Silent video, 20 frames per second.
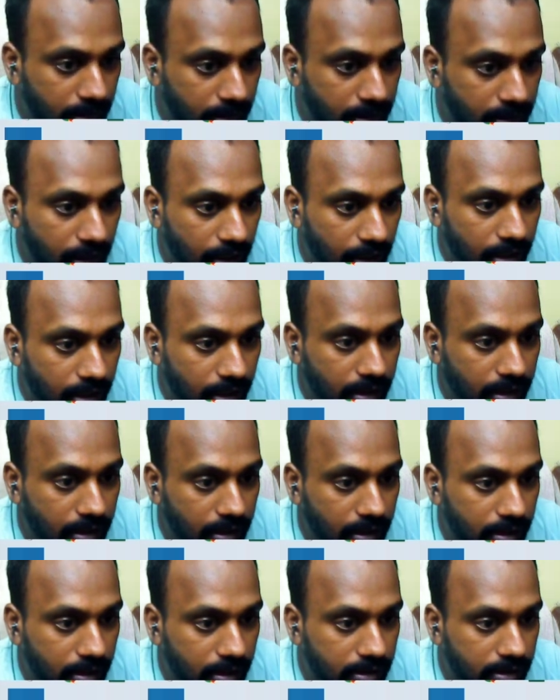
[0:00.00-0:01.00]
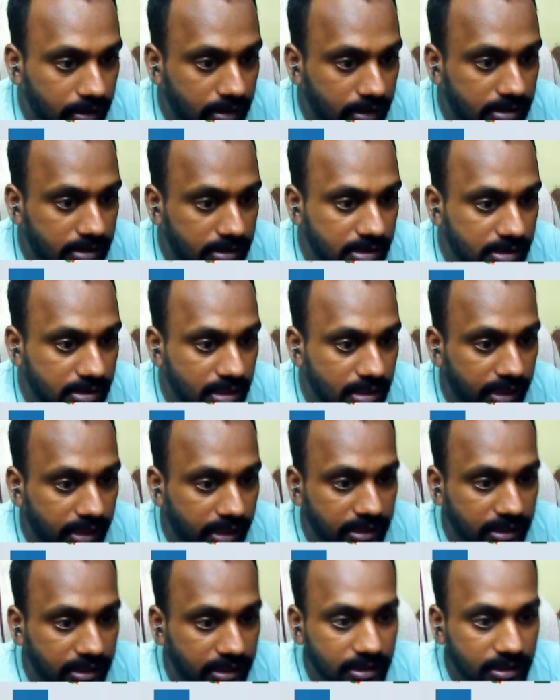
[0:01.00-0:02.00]
Yeah, this is
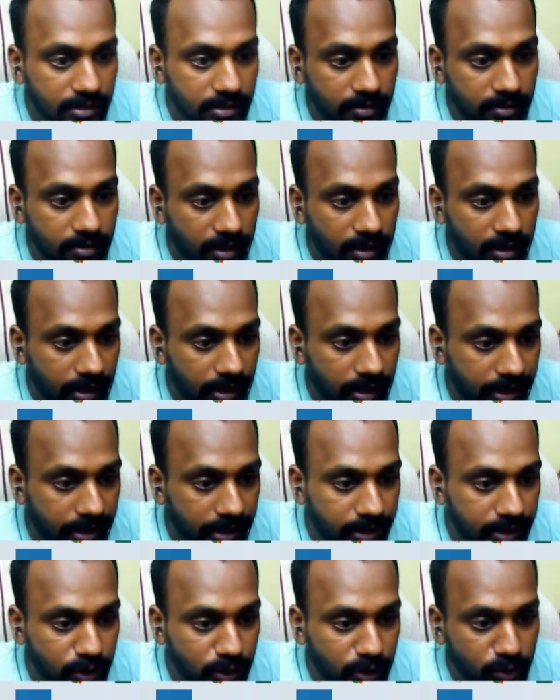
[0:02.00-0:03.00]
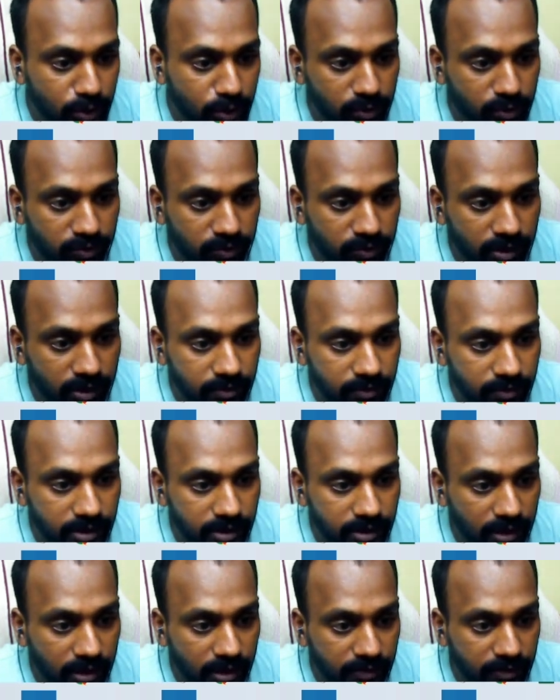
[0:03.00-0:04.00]
like the new field we
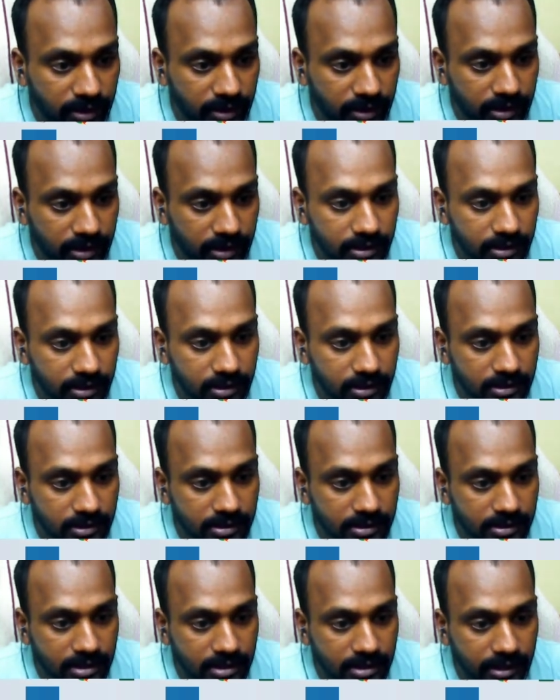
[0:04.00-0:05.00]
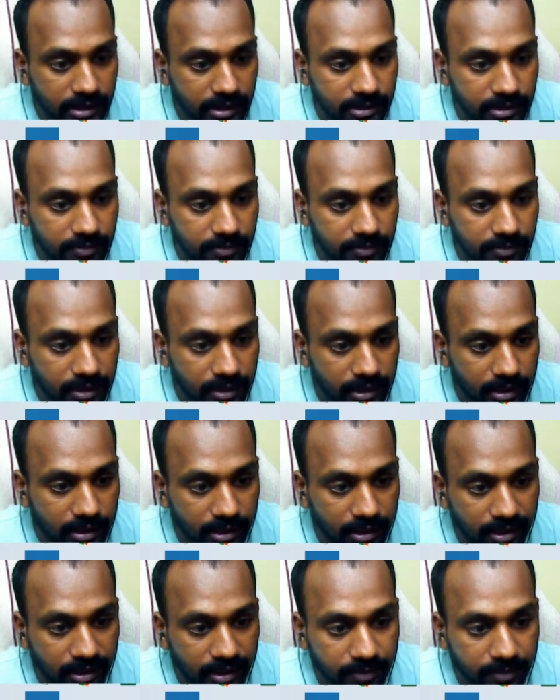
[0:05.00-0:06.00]
have created. This is like the
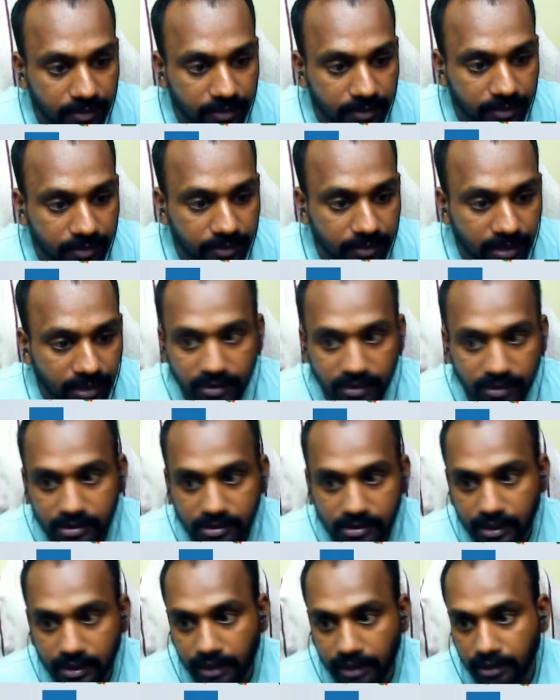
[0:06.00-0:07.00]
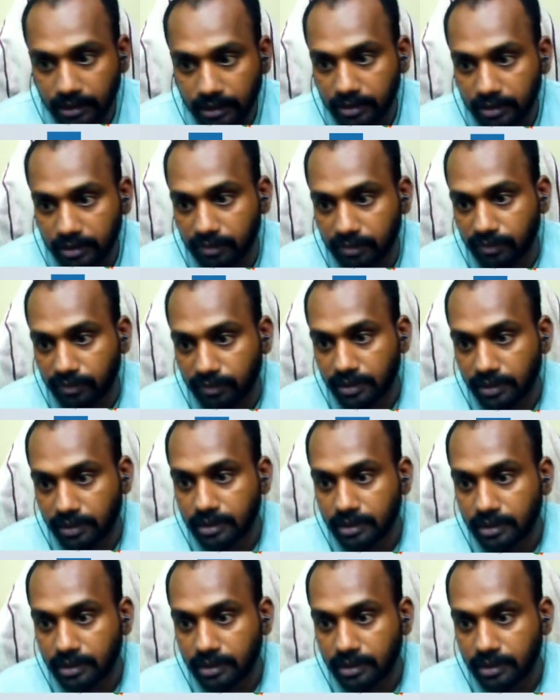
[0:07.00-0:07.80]
my face calculated field.